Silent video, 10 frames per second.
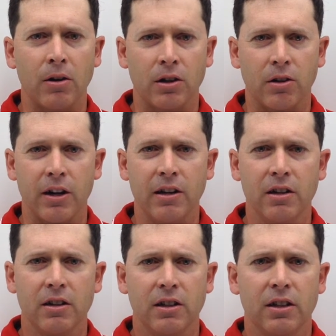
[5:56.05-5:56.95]
Mountain
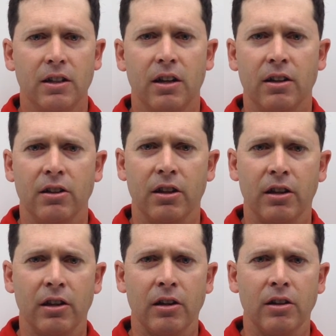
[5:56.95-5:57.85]
Green, and
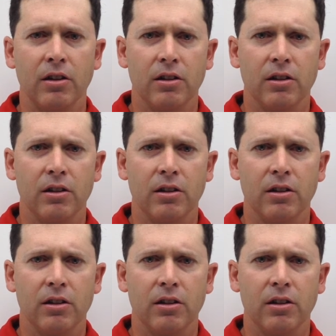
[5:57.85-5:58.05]
then